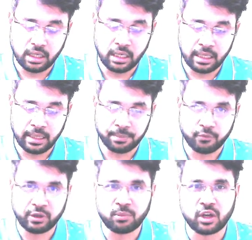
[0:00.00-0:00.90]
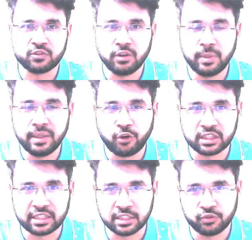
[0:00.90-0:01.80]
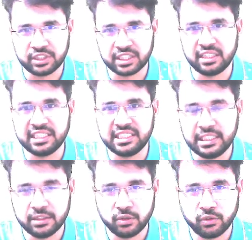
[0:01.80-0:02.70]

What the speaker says: one box will be for things which are easy,